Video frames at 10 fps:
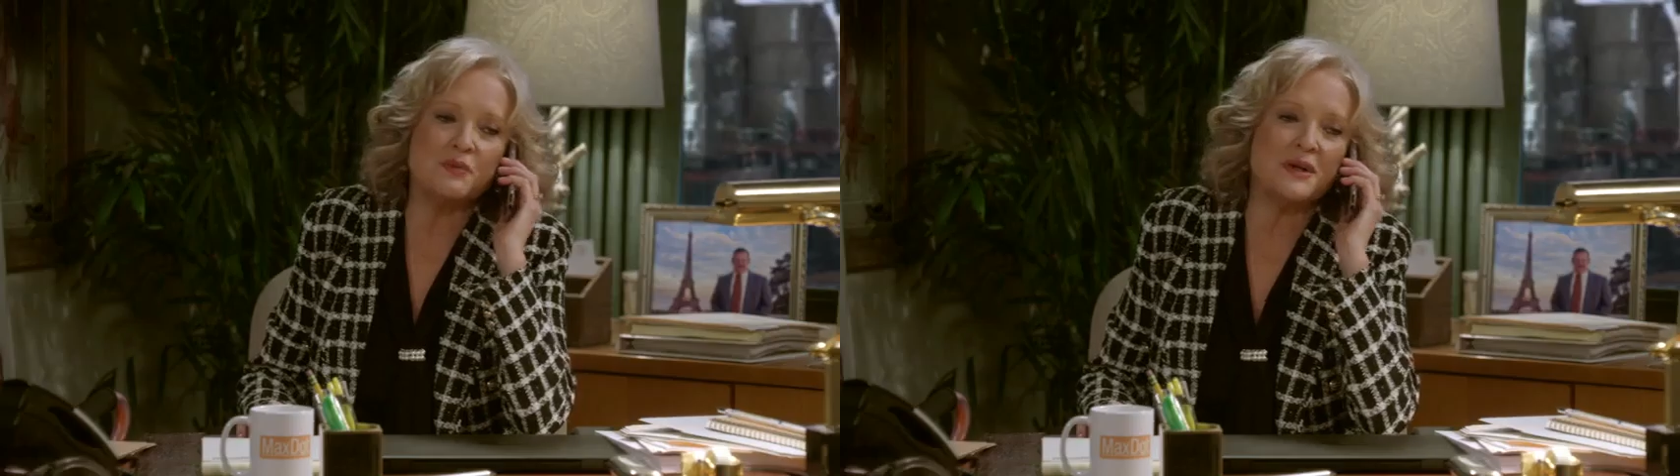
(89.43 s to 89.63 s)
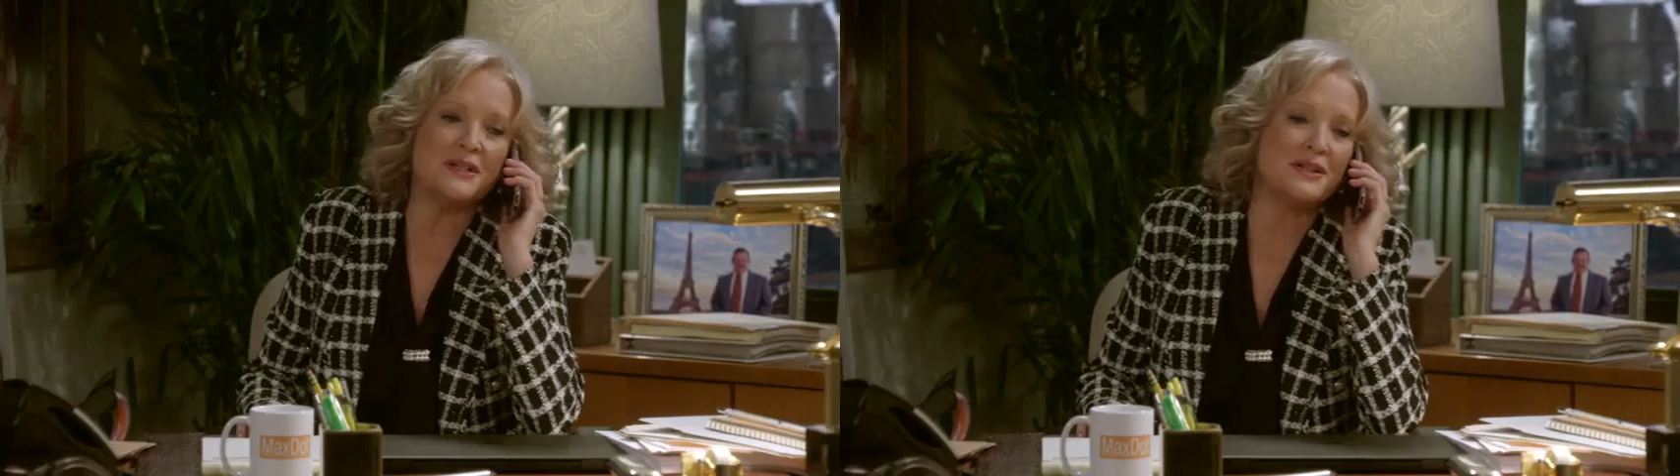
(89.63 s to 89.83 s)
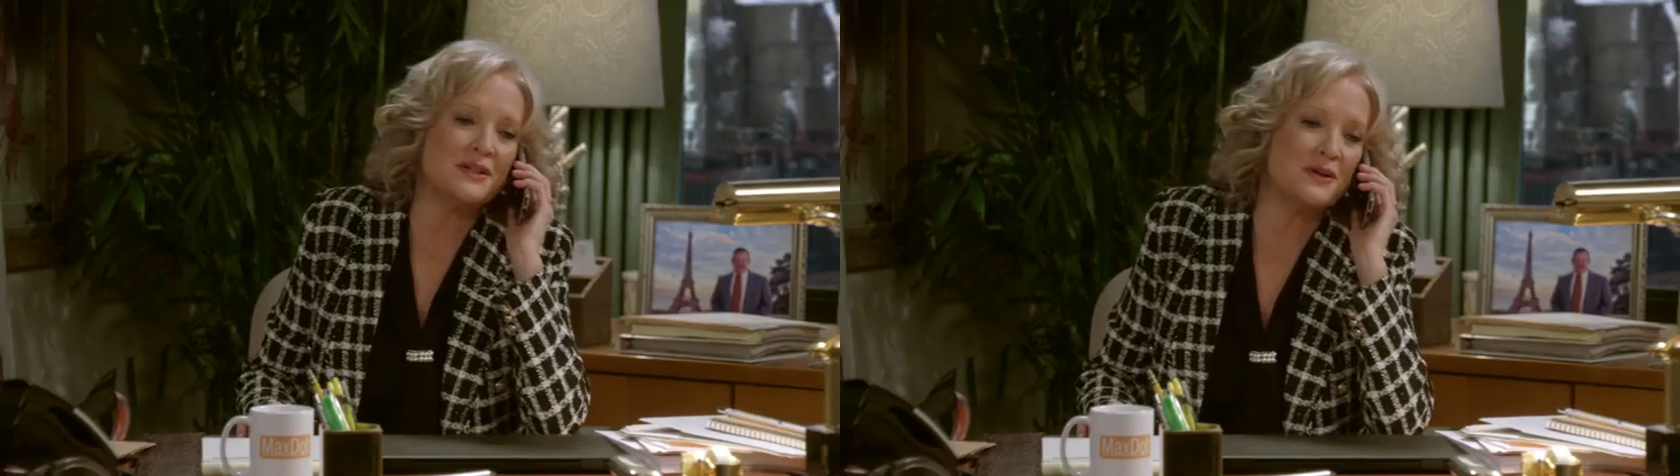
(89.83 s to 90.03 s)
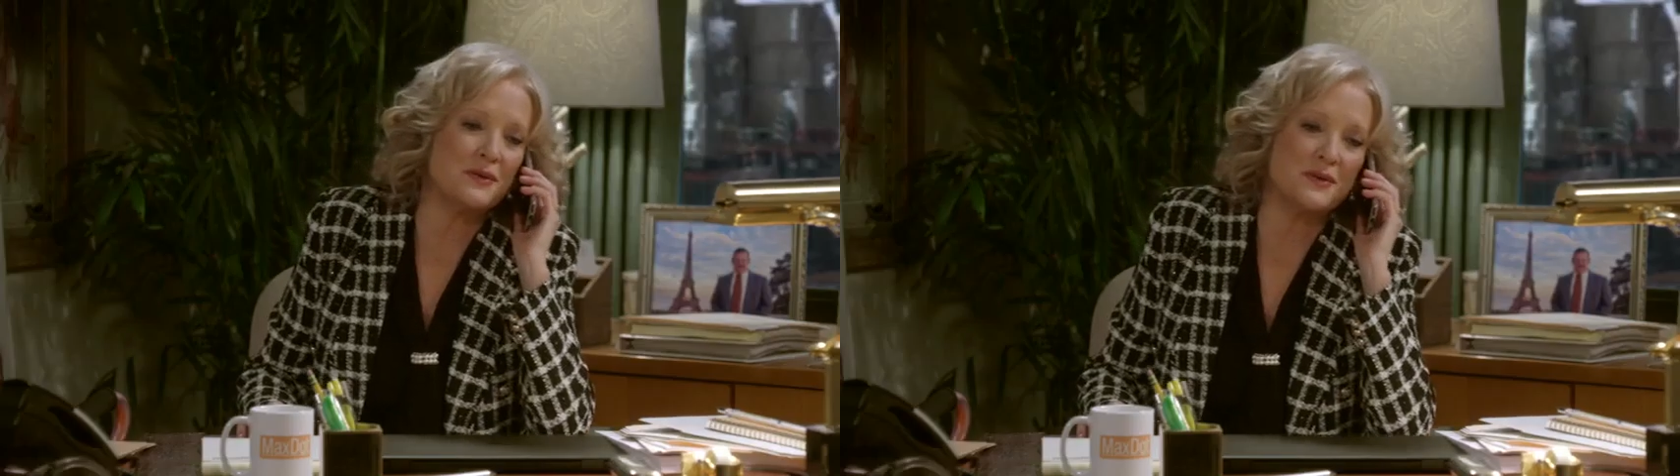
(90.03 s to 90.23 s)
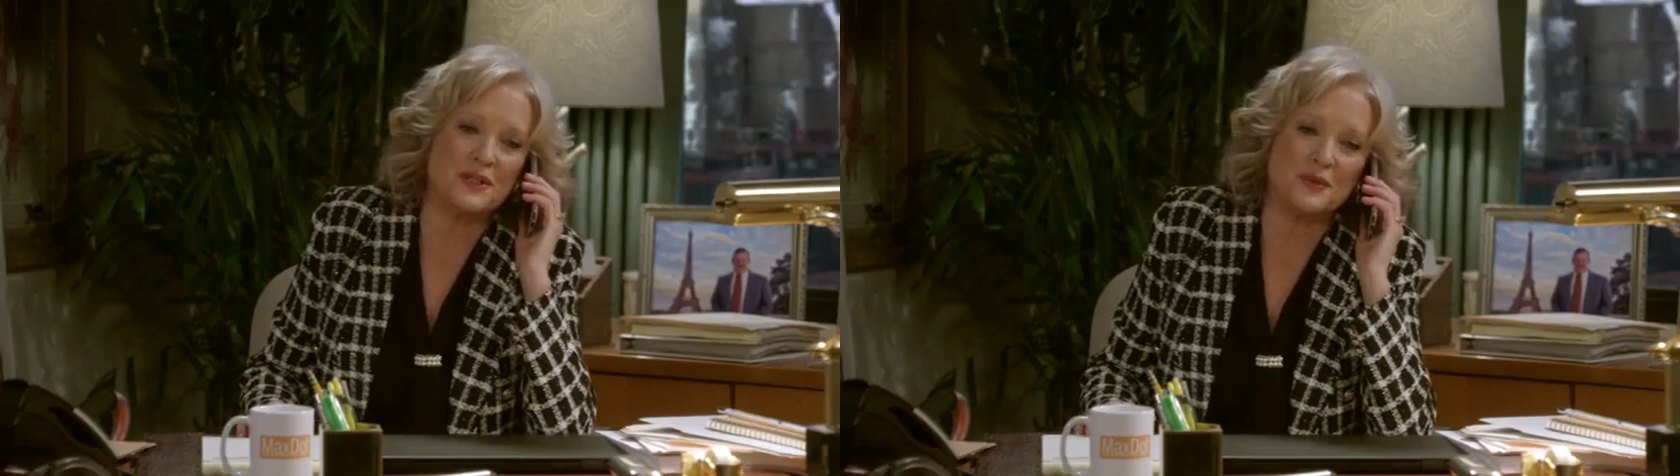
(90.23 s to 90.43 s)
wanted to know when
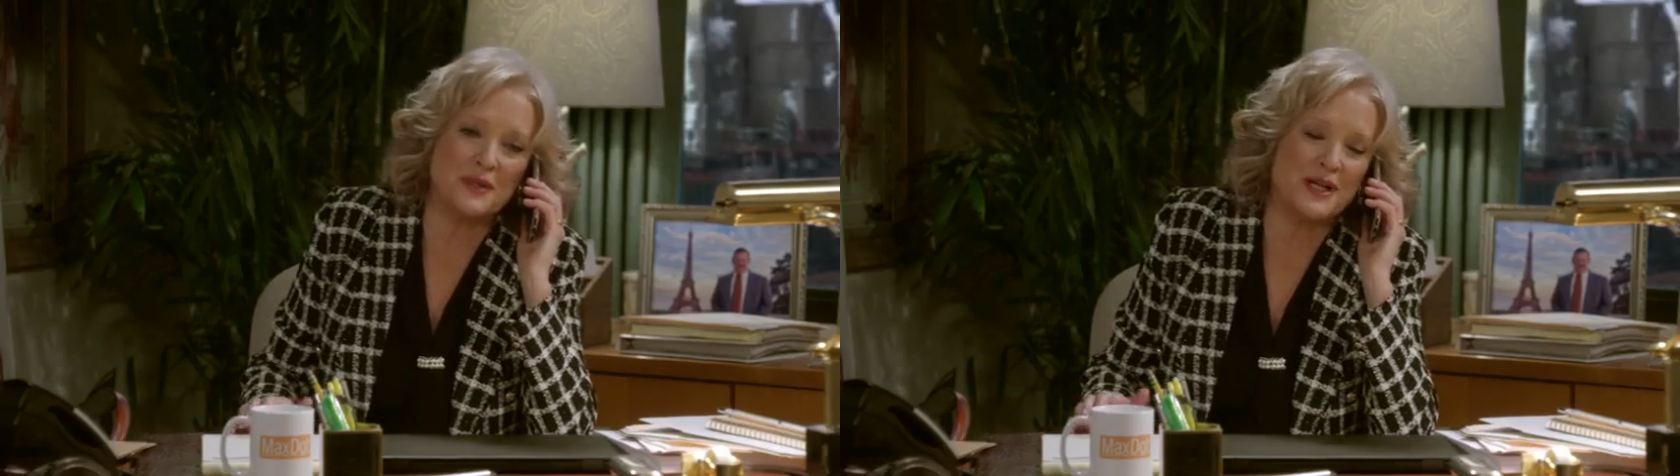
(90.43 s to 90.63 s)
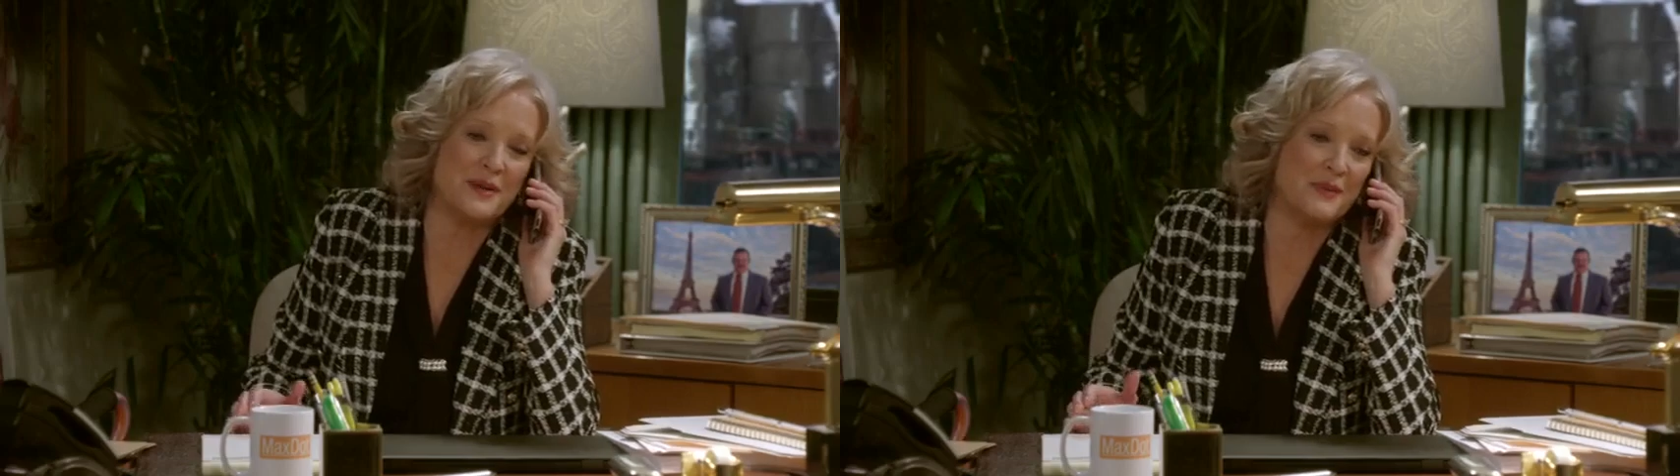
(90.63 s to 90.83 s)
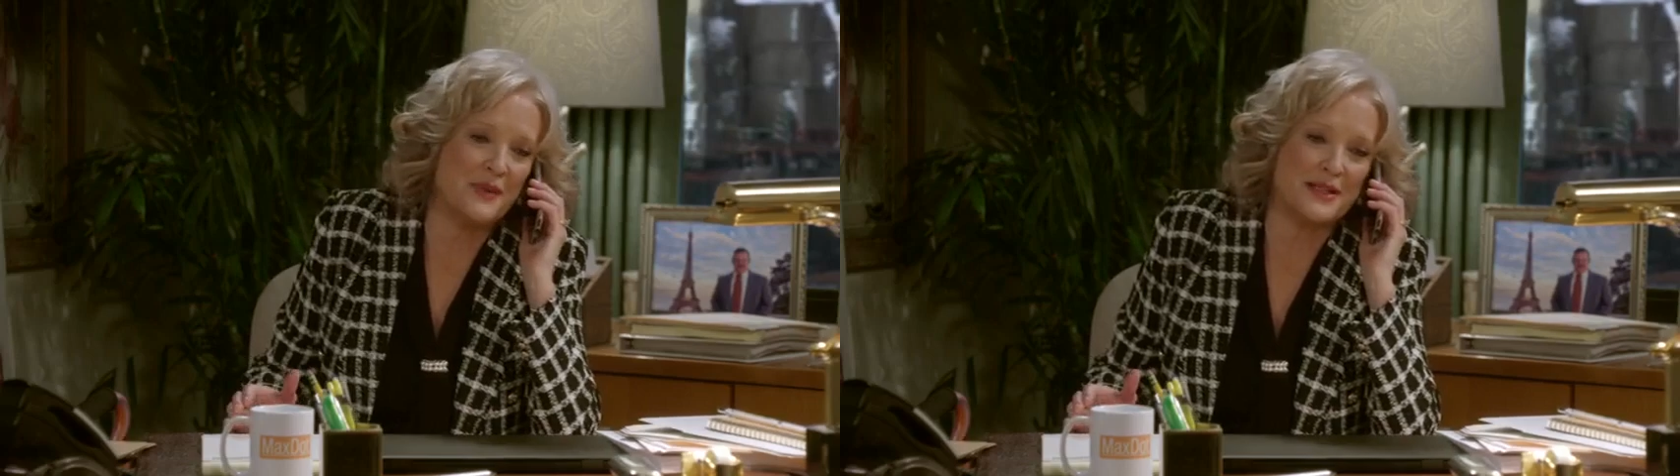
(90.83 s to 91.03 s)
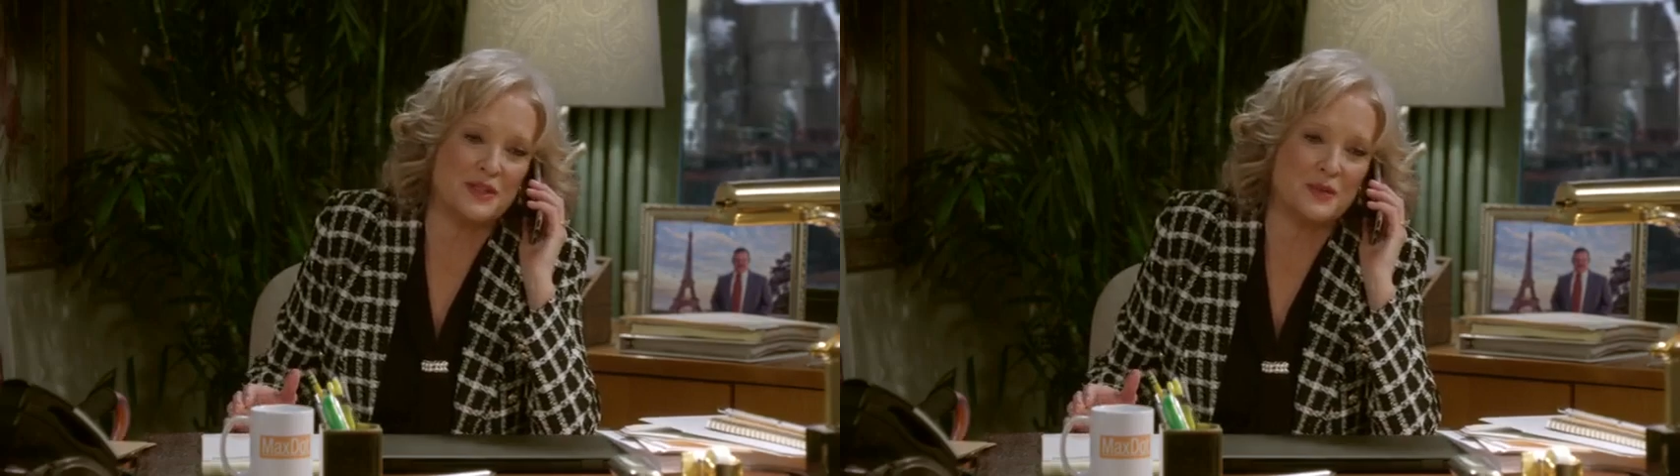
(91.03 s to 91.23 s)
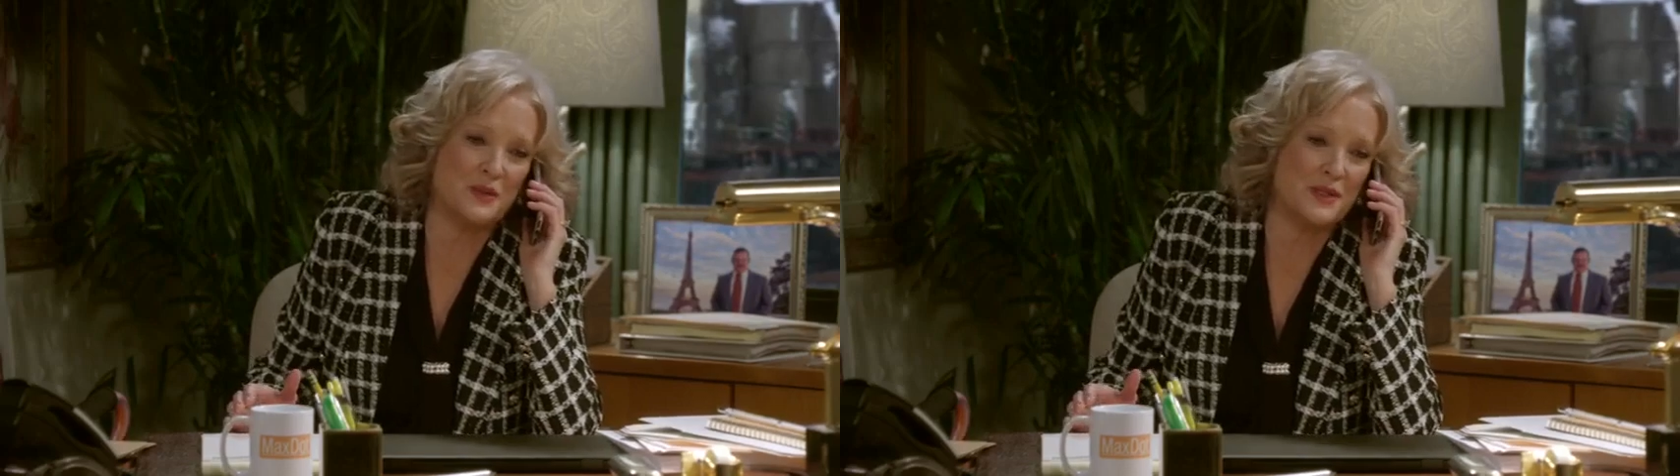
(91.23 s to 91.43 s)
you were coming back to
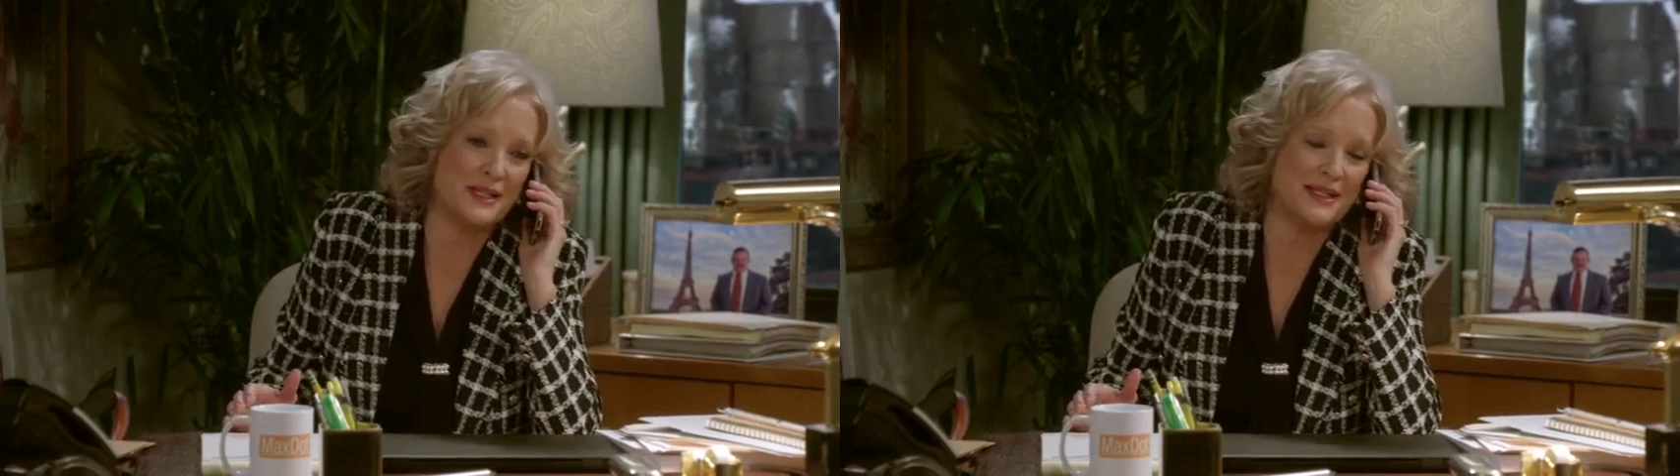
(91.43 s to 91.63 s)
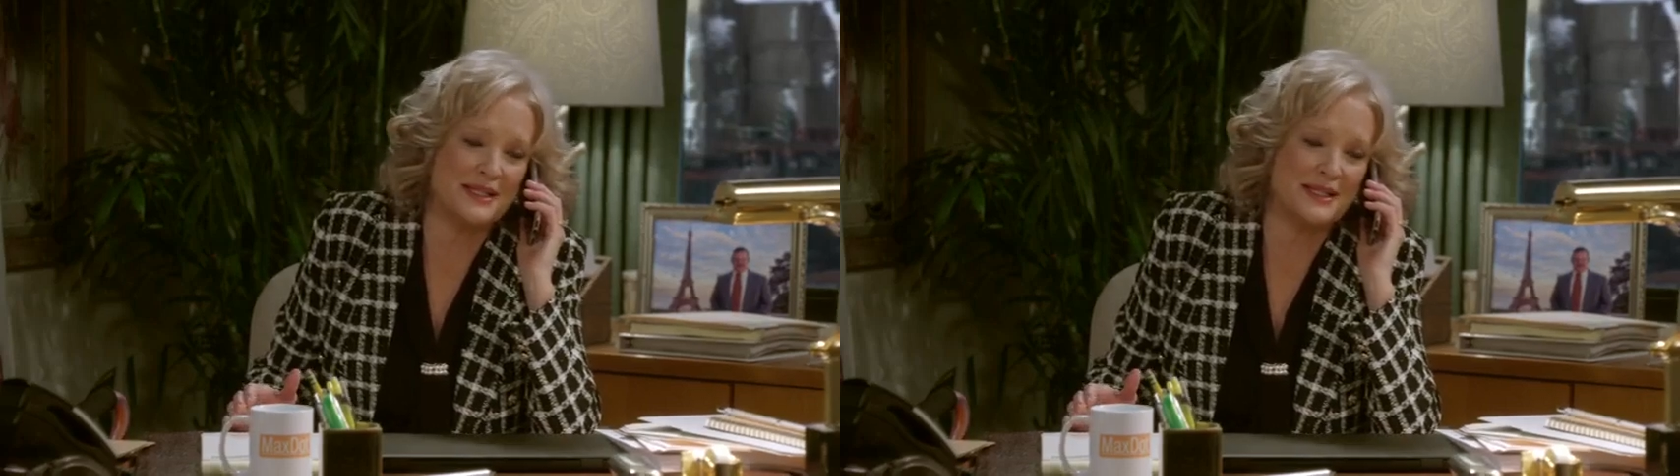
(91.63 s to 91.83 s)
work.